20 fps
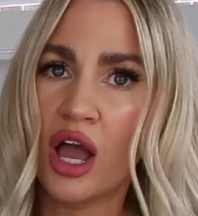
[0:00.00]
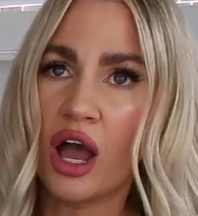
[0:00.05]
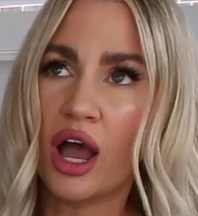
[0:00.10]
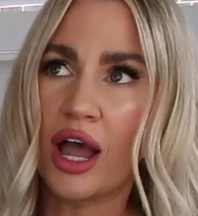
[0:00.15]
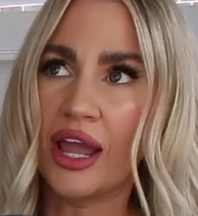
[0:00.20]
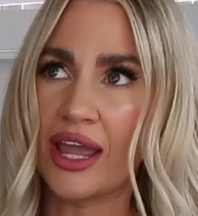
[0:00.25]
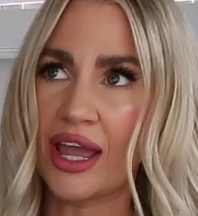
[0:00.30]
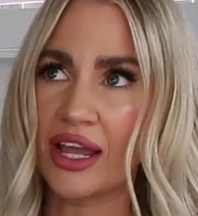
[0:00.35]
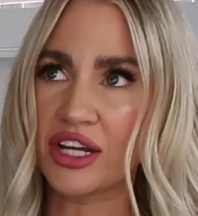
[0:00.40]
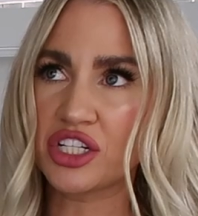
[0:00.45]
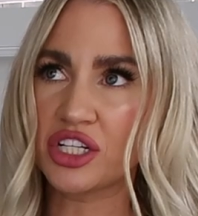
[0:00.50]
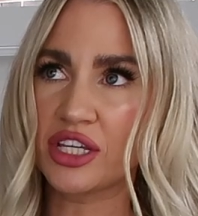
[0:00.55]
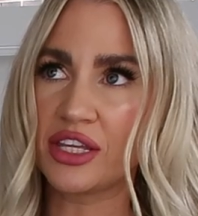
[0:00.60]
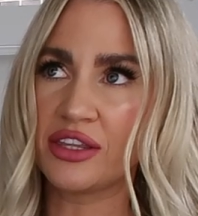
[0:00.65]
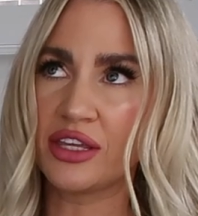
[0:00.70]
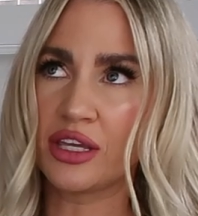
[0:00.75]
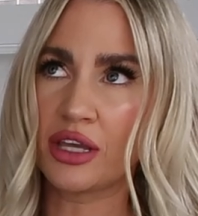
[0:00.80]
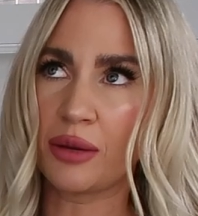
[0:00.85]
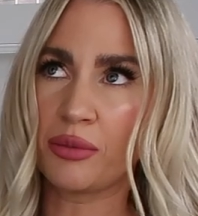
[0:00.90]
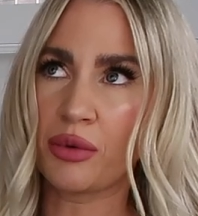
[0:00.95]
I actually
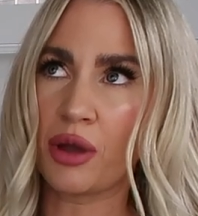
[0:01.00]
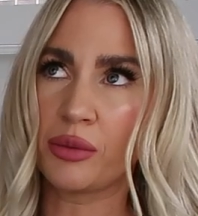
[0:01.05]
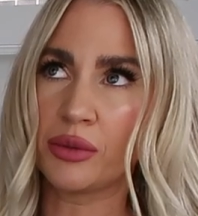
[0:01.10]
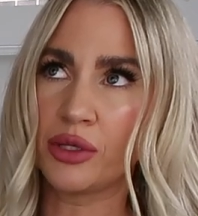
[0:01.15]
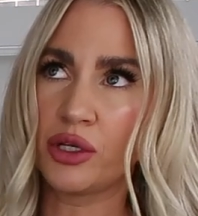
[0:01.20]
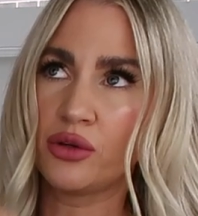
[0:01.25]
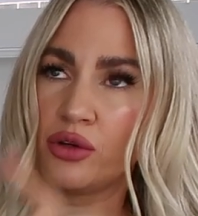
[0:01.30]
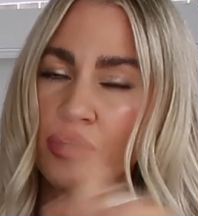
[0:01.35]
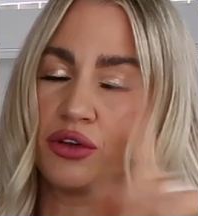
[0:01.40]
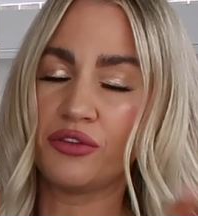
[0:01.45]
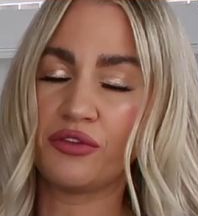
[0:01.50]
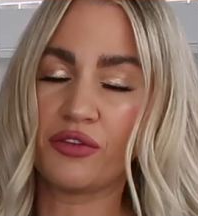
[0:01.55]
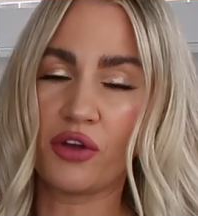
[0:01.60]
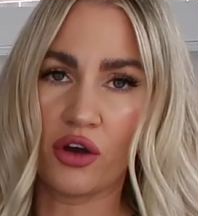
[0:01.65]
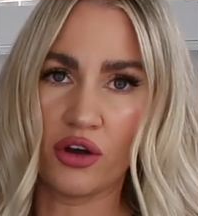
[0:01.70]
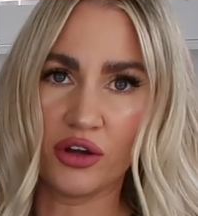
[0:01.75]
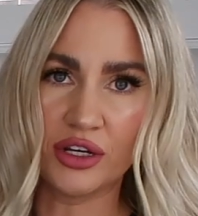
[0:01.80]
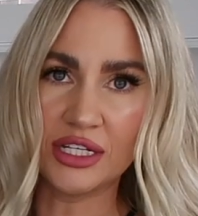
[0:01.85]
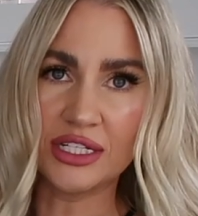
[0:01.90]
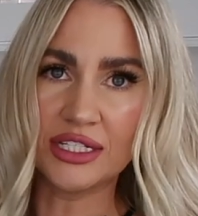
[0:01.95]
think I probably could have
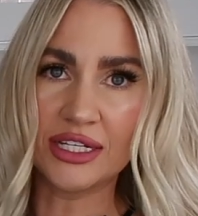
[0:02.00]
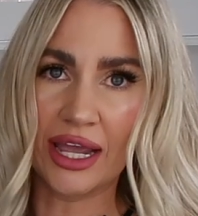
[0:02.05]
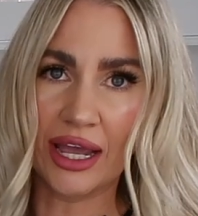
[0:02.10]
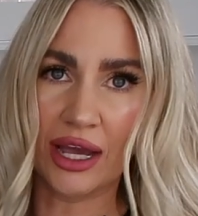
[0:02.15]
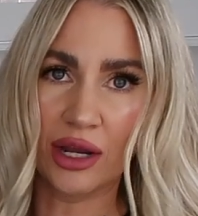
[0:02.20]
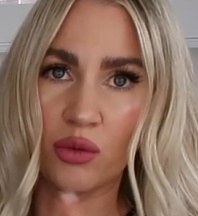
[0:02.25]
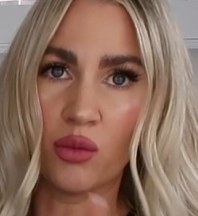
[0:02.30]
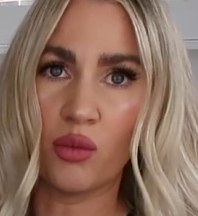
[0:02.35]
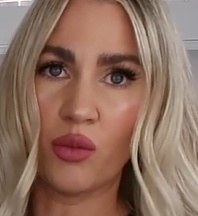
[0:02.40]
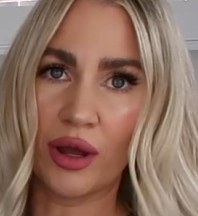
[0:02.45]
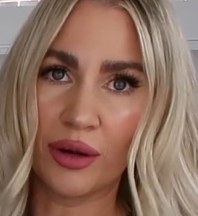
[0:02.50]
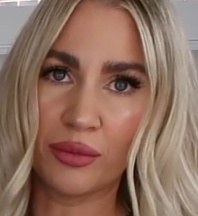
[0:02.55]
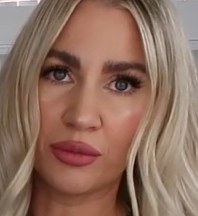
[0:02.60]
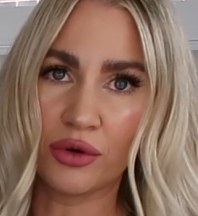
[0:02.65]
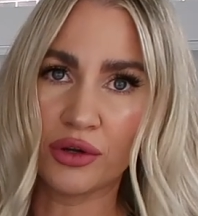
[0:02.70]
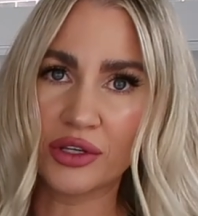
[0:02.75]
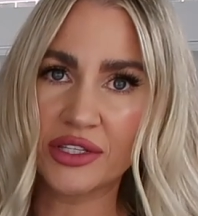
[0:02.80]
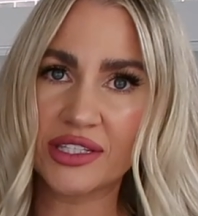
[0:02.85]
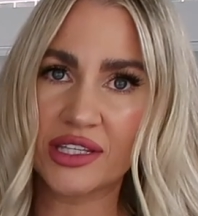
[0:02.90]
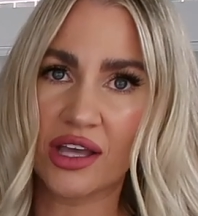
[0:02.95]
gone down one
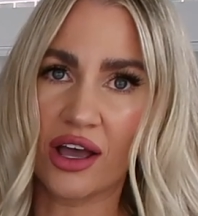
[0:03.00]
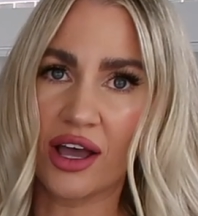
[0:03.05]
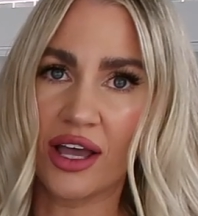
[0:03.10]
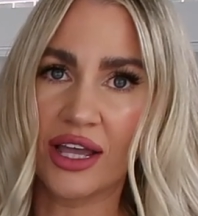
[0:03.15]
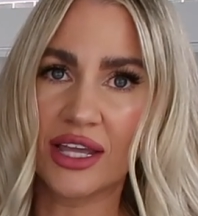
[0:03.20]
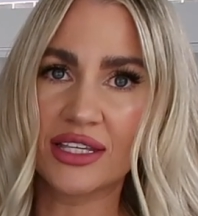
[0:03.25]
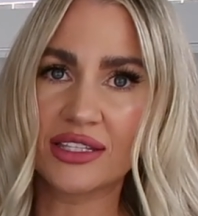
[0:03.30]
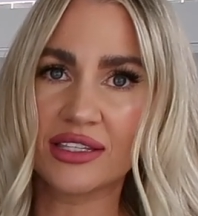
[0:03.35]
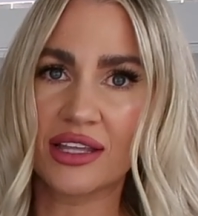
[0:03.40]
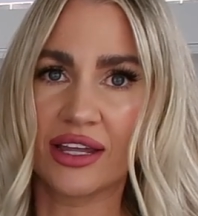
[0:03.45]
more size,